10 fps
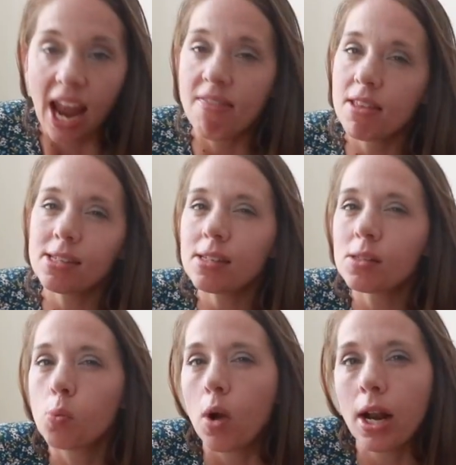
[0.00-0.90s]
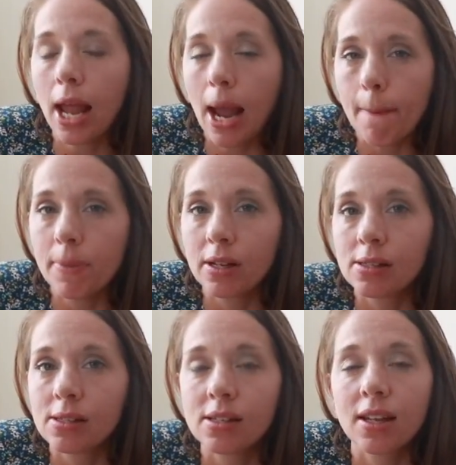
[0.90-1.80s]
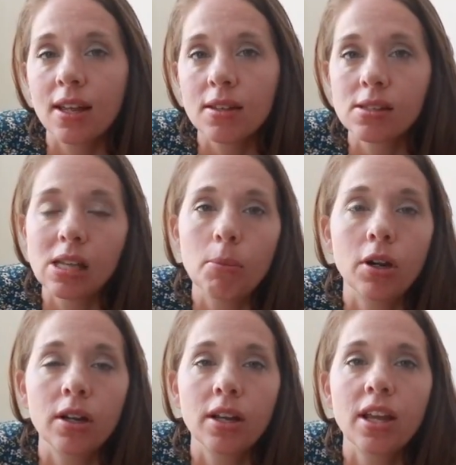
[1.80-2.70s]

And this is what happens in the summer